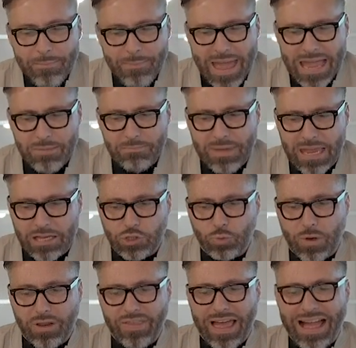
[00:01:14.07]
Make me
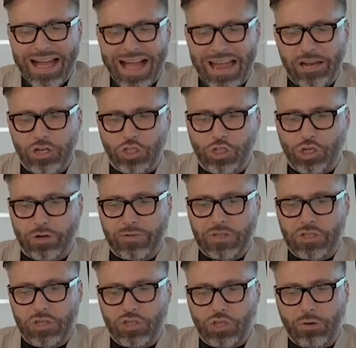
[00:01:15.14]
as one of thy hired
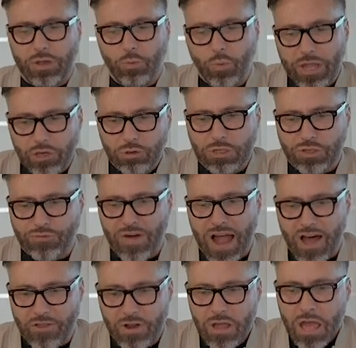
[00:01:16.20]
servants.'" And so he went to his
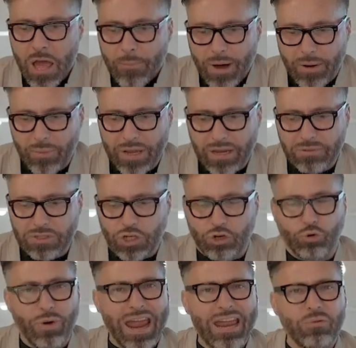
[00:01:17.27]
father. But when he was
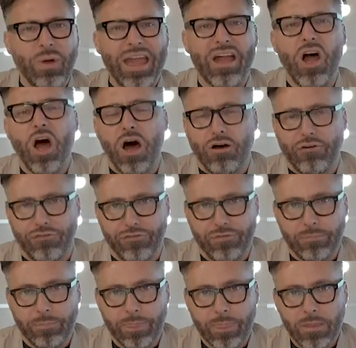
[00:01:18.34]
a great way
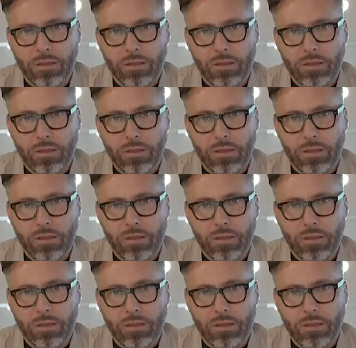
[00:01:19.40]
off